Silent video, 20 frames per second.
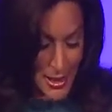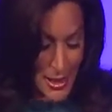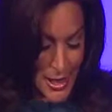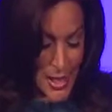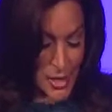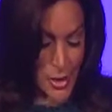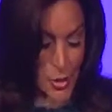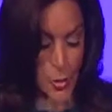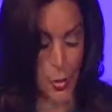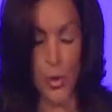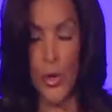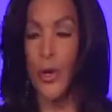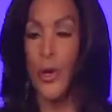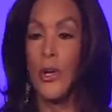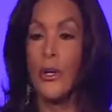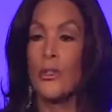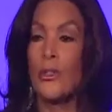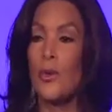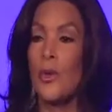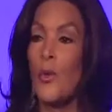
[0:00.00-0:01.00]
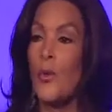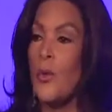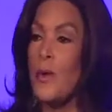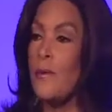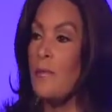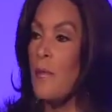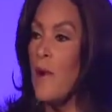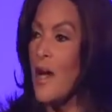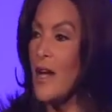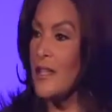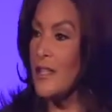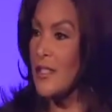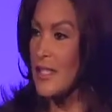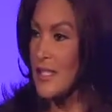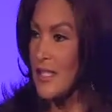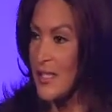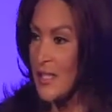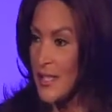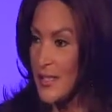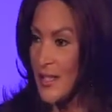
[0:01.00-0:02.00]
in the world, we
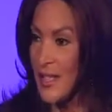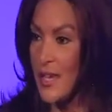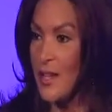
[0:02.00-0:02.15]
must